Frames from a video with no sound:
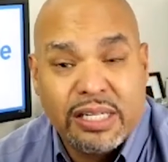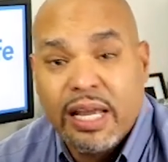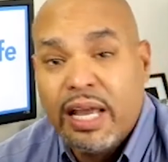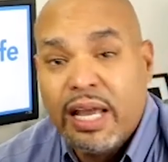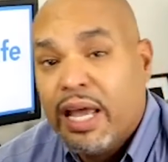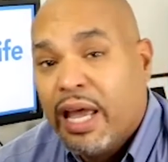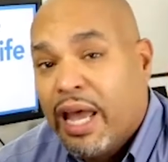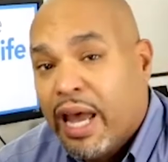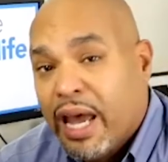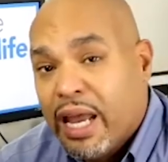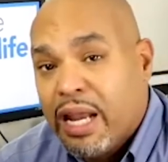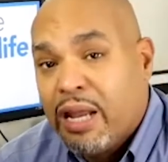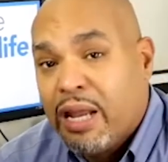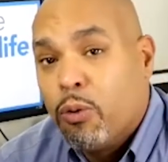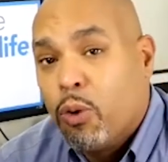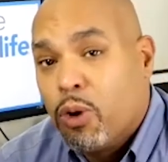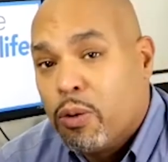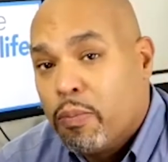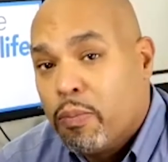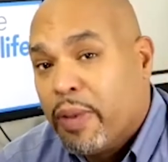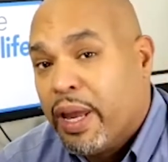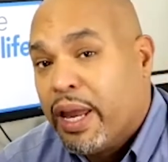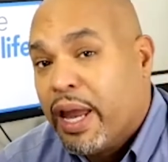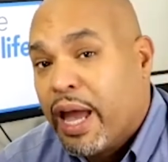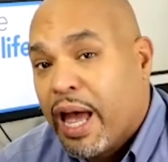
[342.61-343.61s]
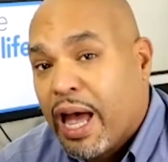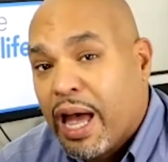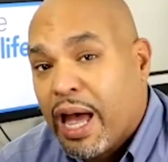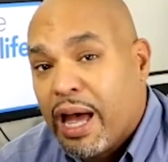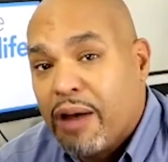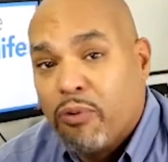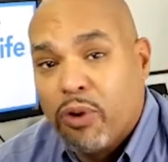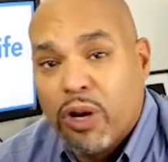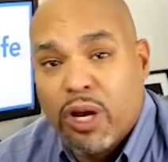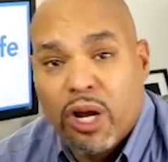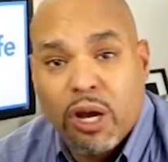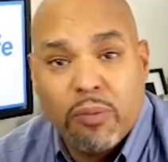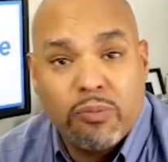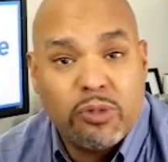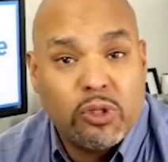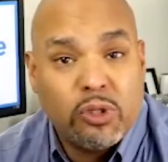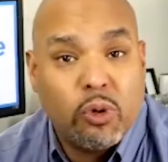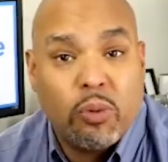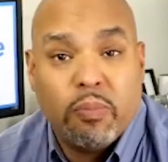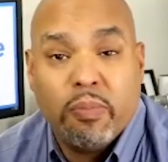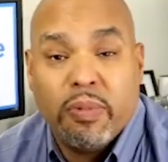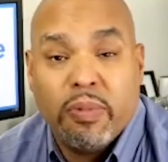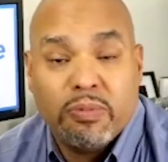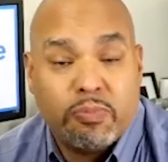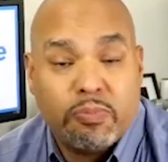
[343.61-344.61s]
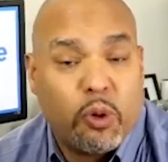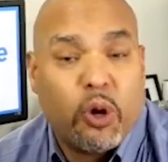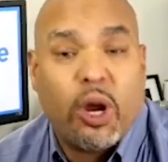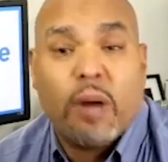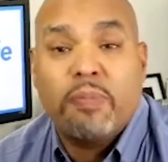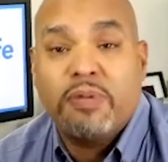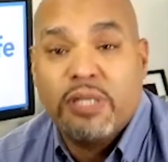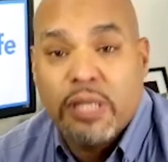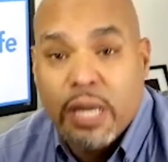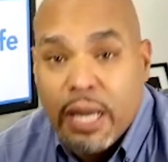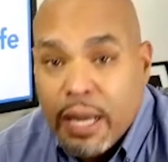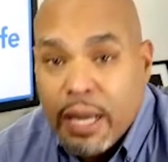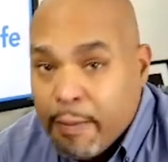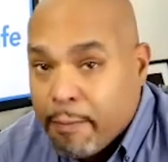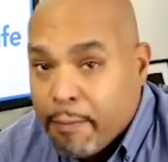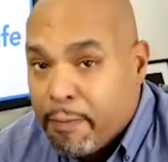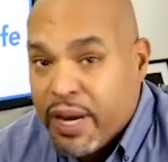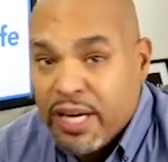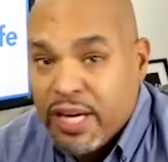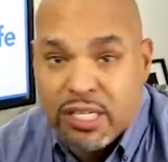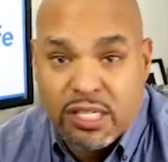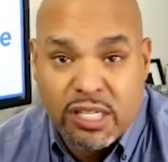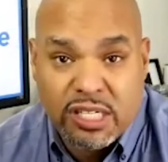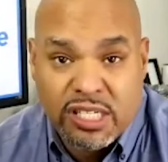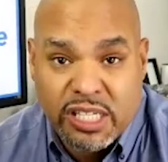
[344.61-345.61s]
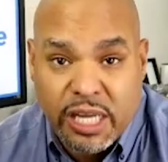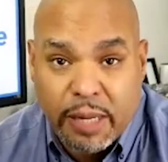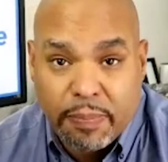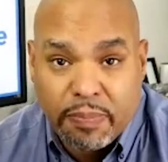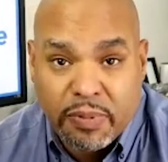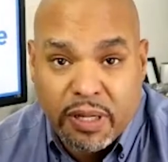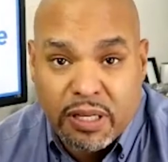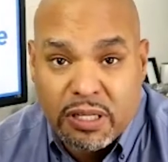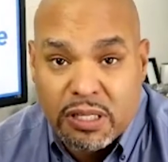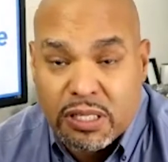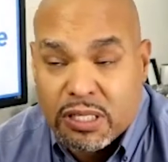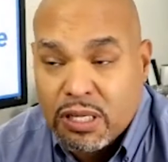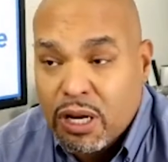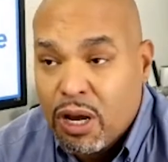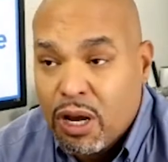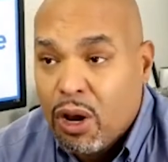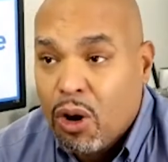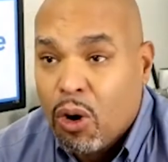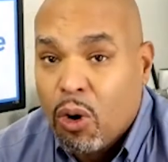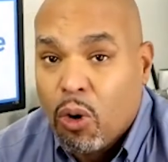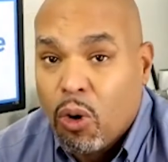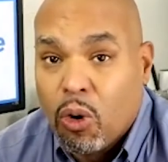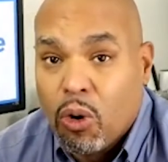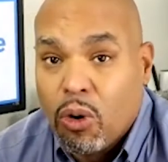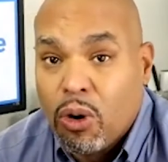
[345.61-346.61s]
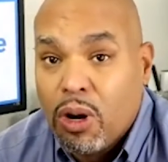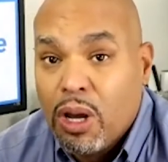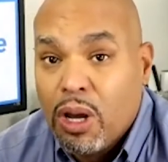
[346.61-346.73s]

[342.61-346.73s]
anyone may have when it comes to perhaps patient acceptance or